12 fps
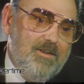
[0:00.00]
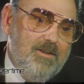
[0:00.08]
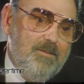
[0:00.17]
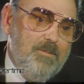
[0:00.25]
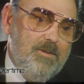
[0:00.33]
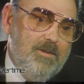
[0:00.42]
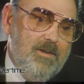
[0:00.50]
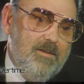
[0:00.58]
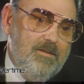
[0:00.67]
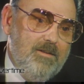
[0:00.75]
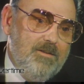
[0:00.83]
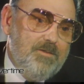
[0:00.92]
they come in
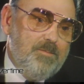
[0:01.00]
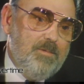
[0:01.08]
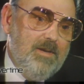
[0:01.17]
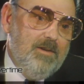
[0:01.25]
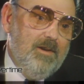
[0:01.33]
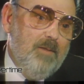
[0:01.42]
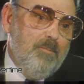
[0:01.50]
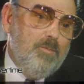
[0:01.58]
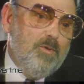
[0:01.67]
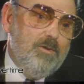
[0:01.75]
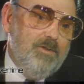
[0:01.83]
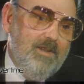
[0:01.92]
there and they sprout how
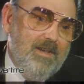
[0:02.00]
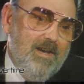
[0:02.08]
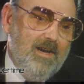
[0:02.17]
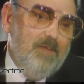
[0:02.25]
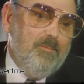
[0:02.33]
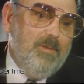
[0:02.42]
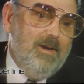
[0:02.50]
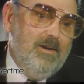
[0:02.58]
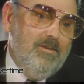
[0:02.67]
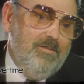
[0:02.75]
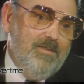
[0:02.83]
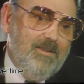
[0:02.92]
good they are, how
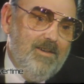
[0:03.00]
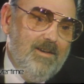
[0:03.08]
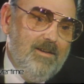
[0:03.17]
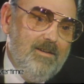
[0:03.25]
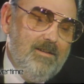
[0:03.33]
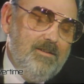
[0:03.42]
powerful they are,